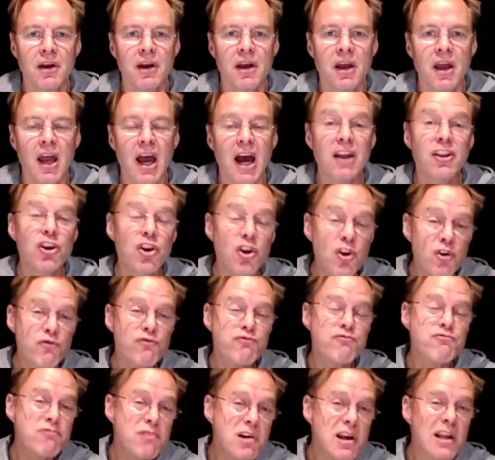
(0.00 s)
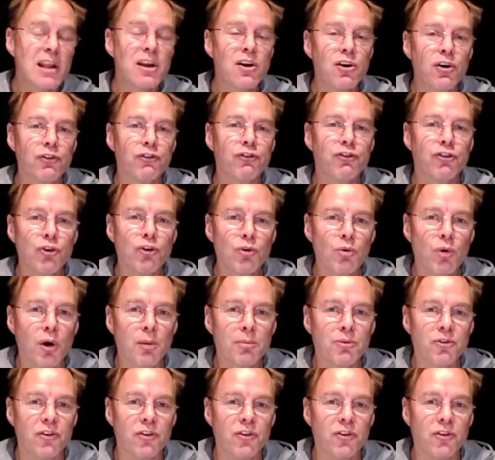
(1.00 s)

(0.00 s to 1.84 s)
And you've really got two options.